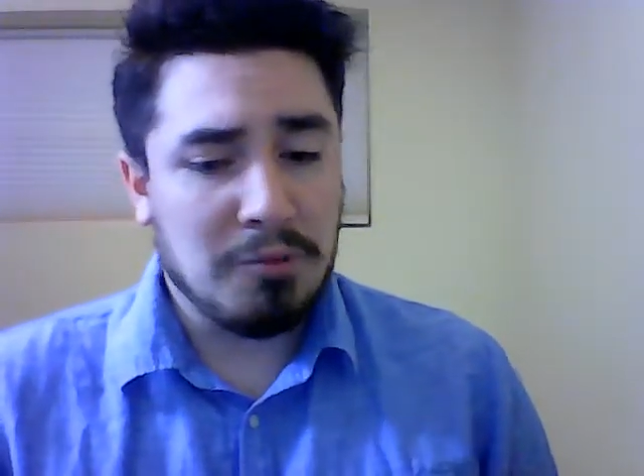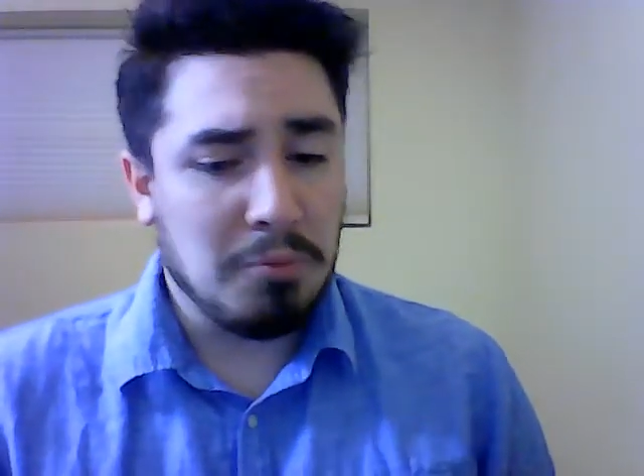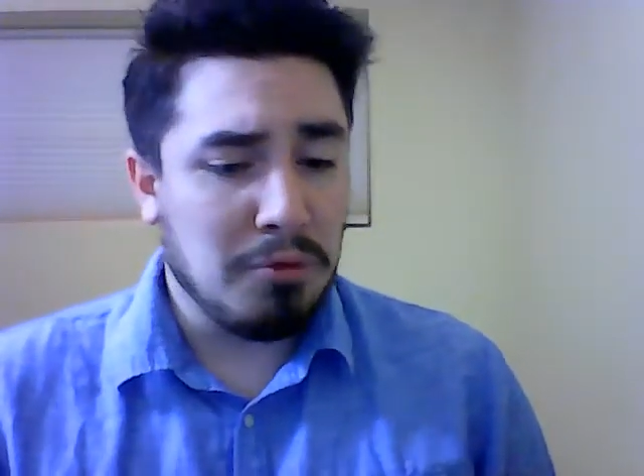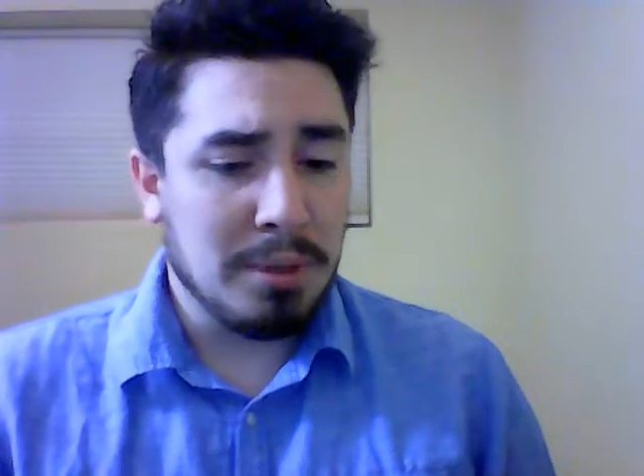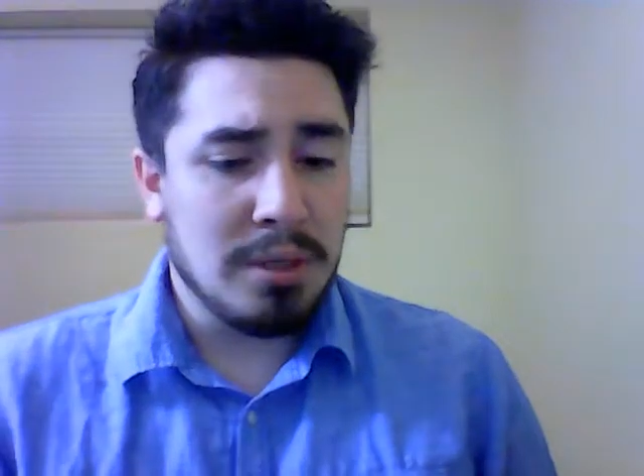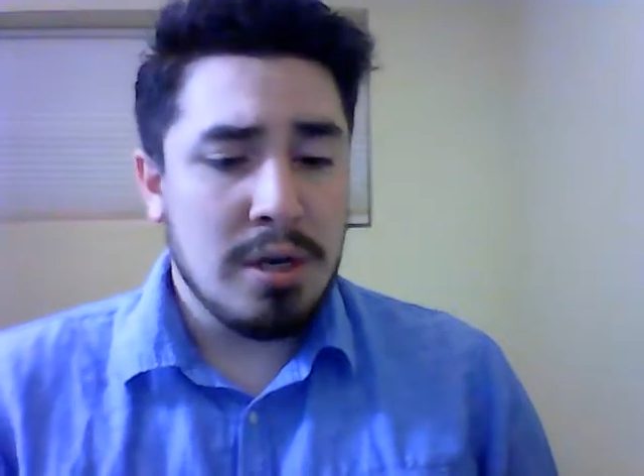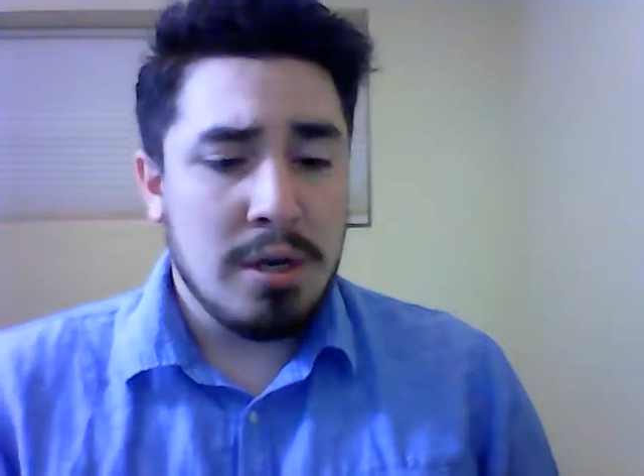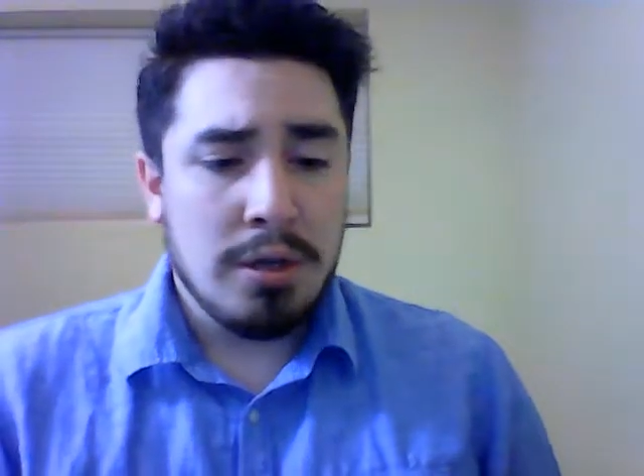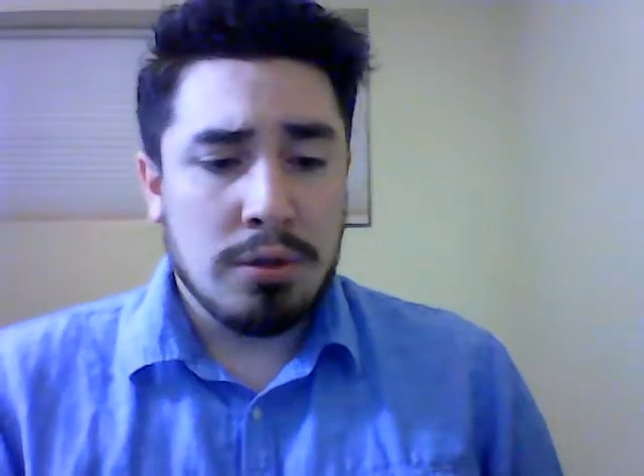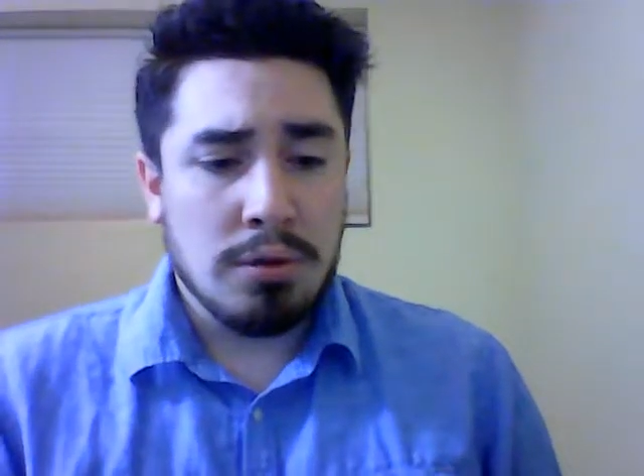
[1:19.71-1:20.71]
movement
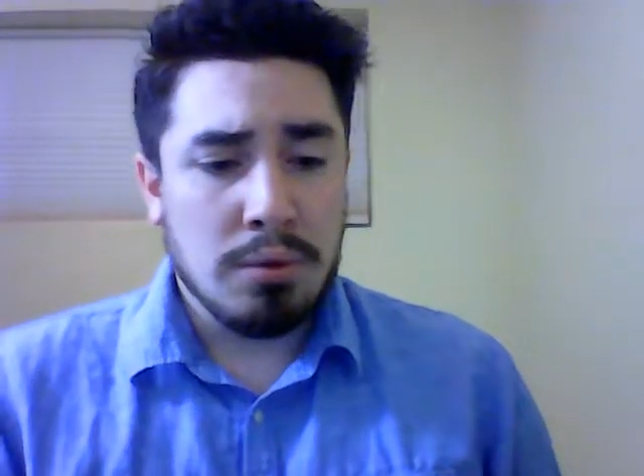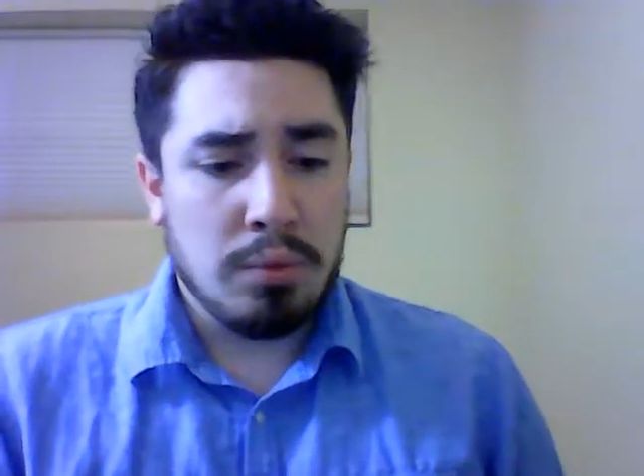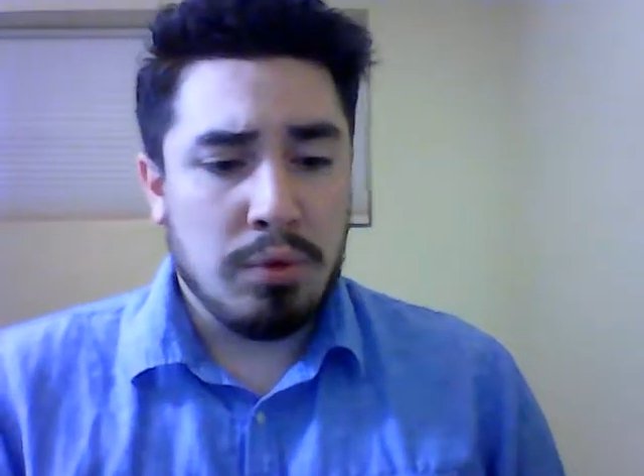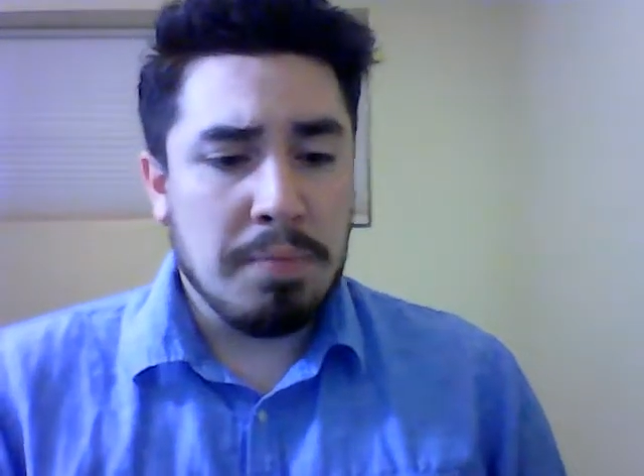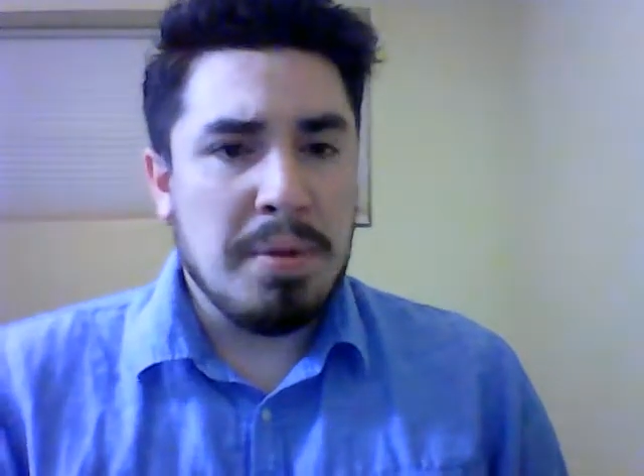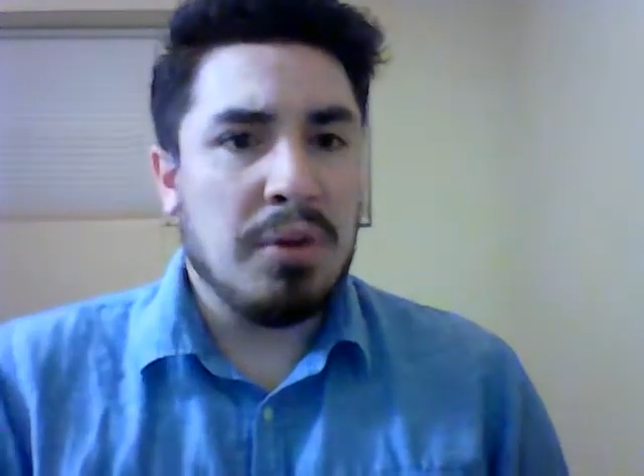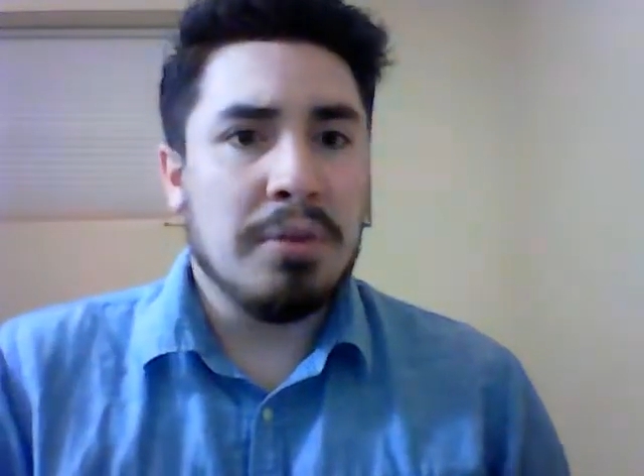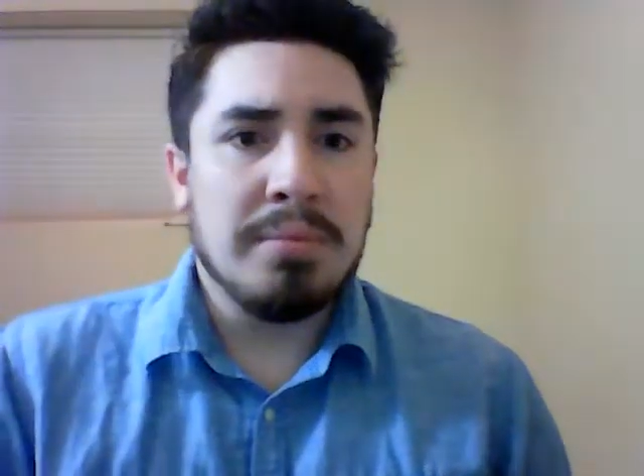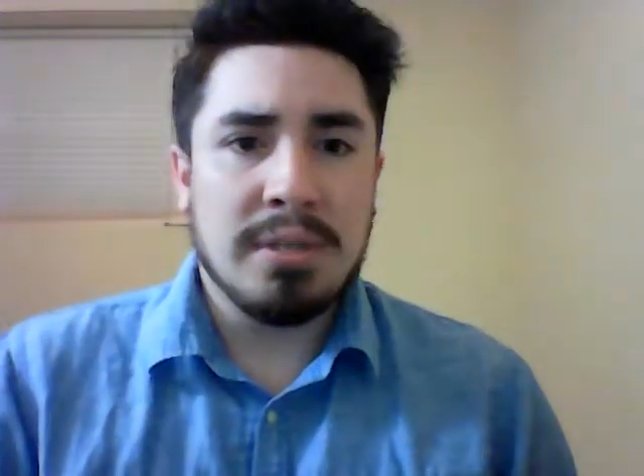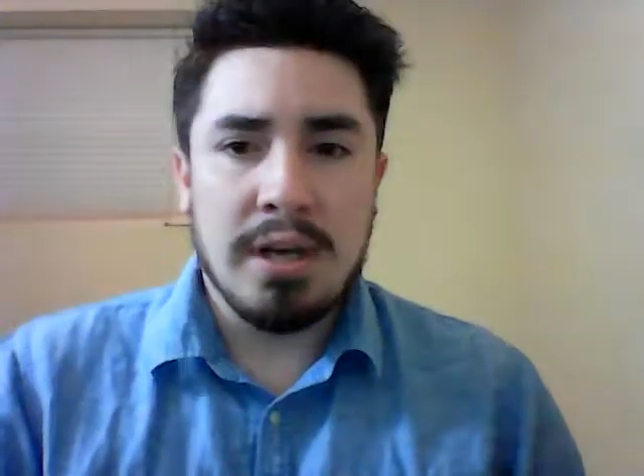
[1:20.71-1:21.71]
to rebuild
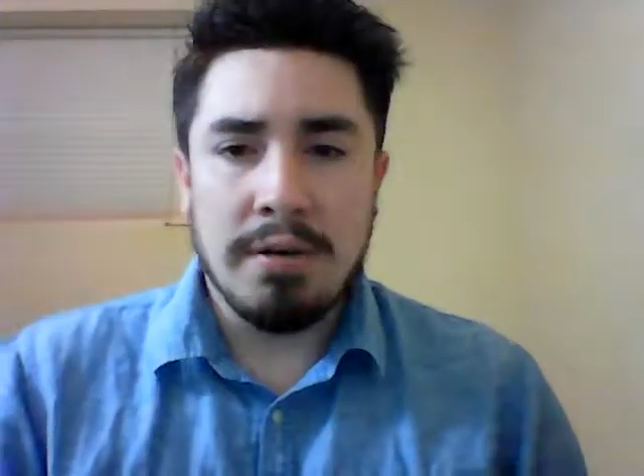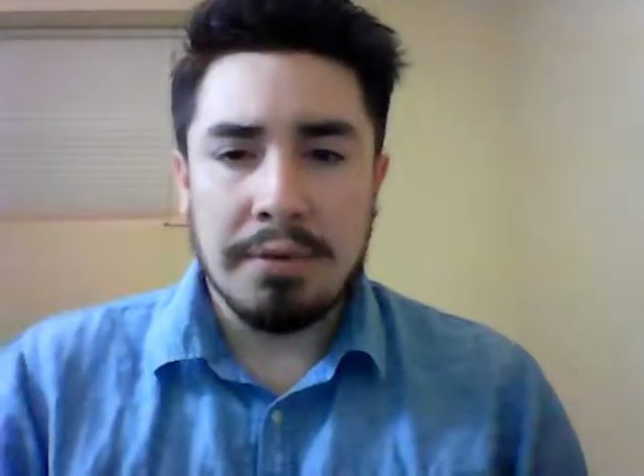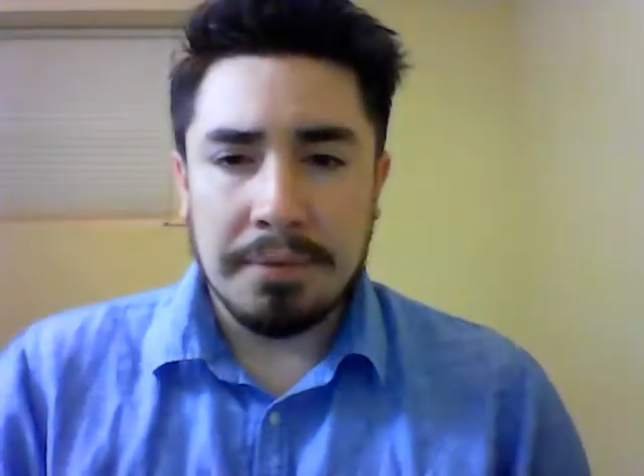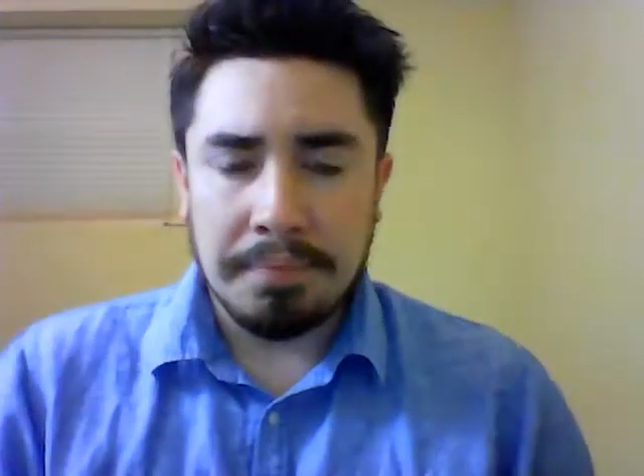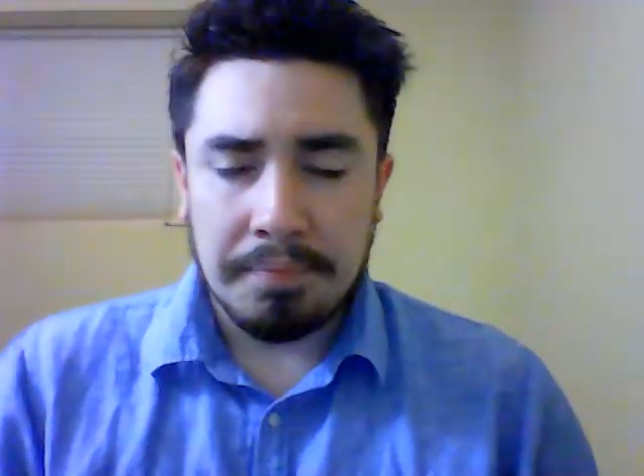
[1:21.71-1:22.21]
themselves.